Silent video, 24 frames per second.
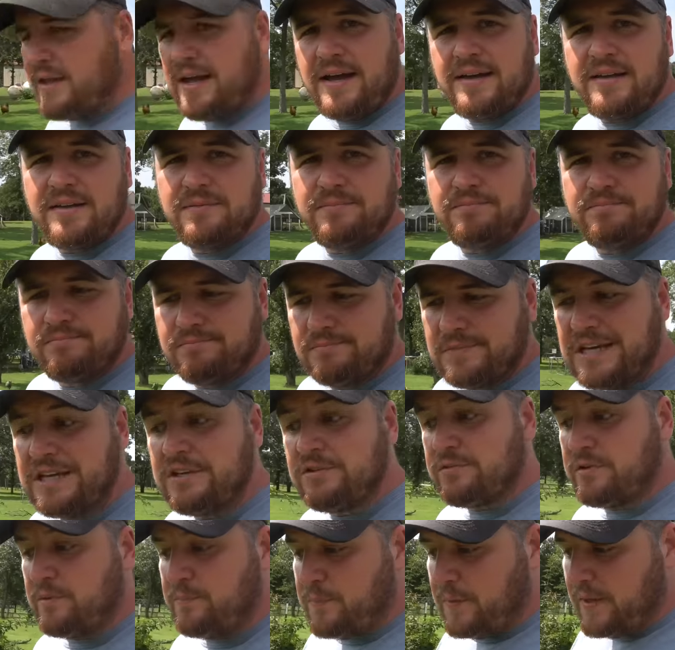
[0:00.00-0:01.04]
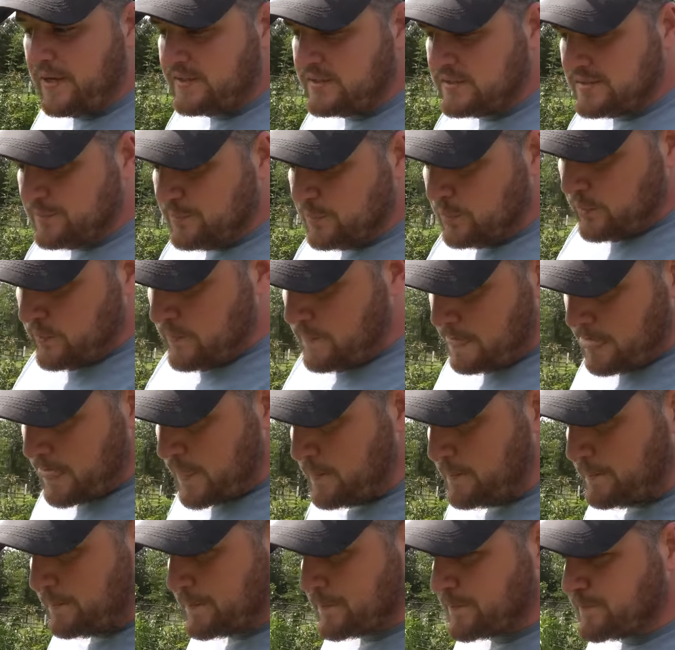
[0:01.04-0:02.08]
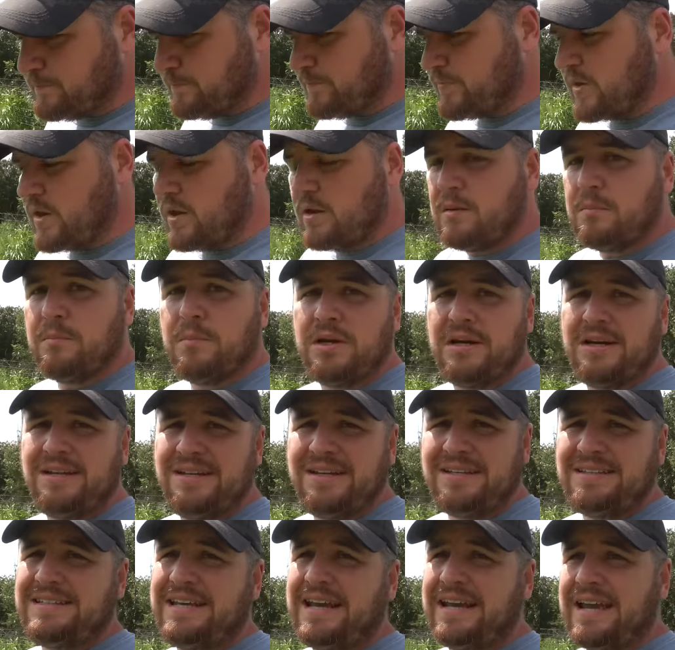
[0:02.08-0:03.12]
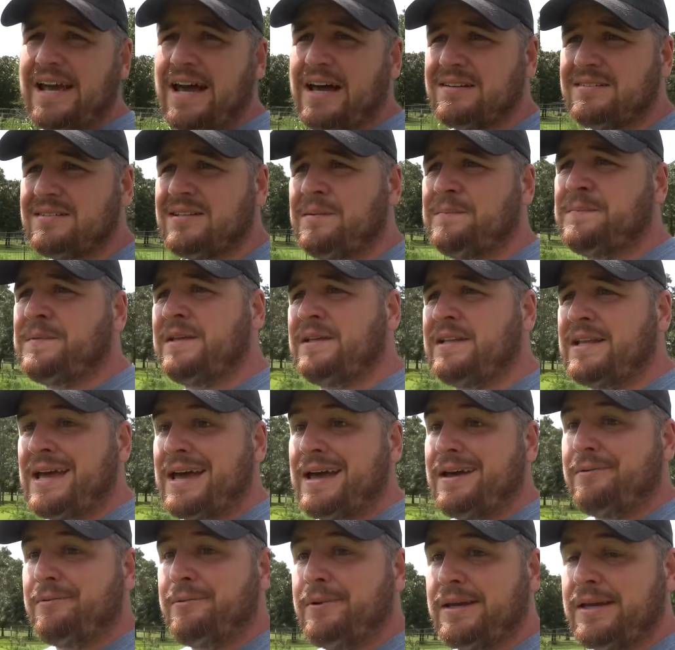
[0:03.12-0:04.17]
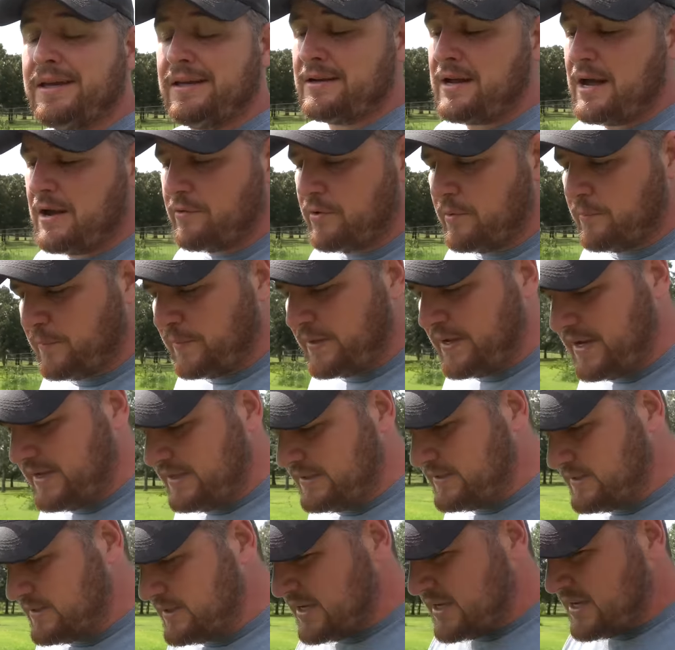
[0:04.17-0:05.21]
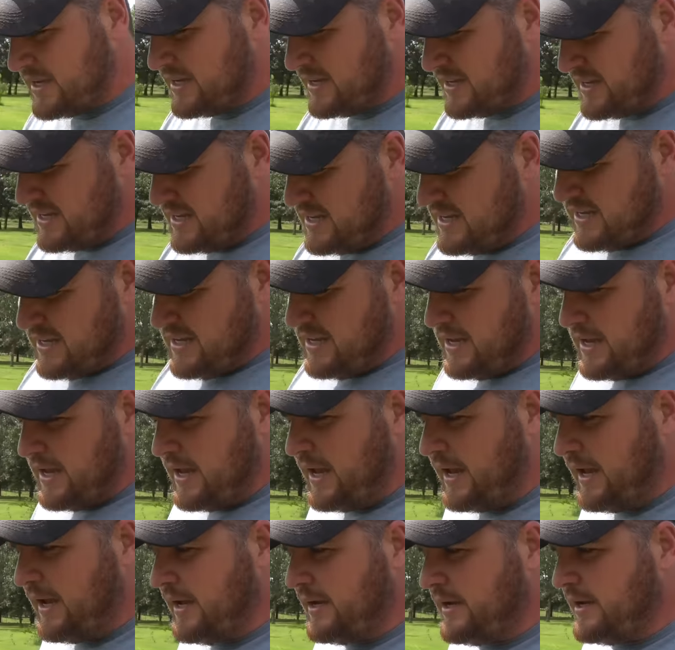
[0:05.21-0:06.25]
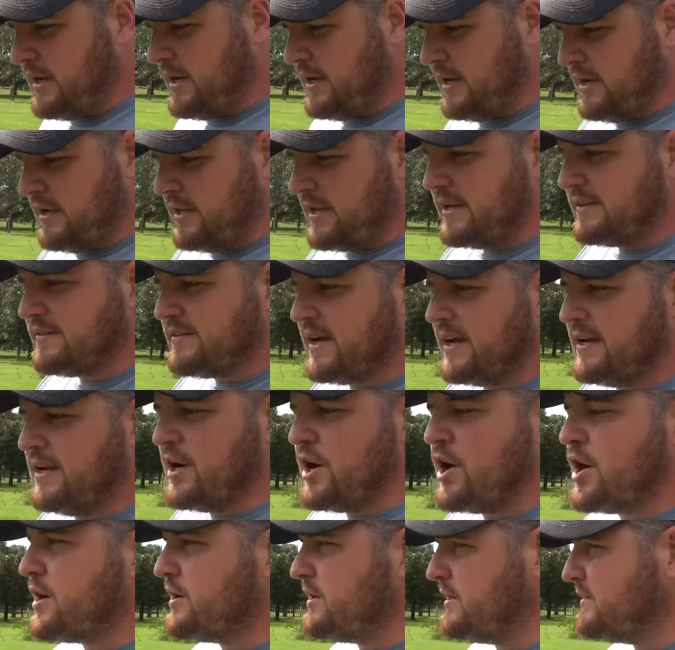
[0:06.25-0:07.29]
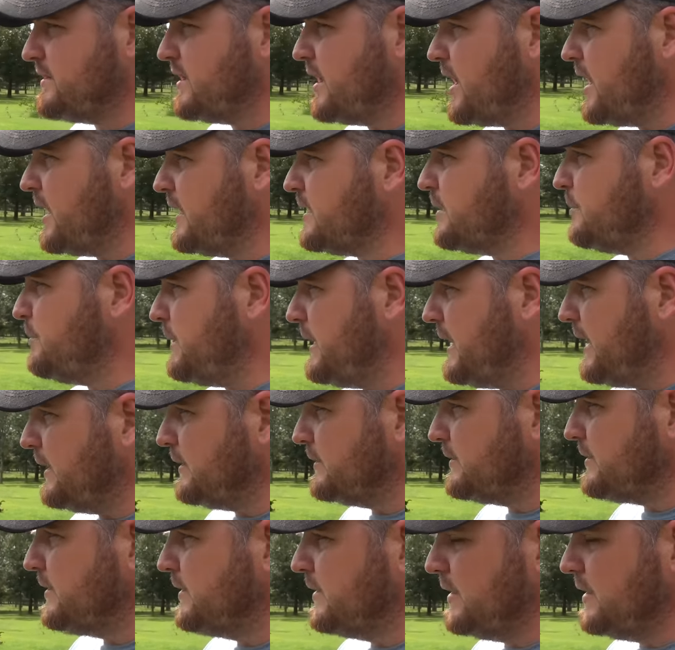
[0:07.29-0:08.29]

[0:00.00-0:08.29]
that is replaceable, but it did take out something that we cannot replace. And that's kind of hard to talk about.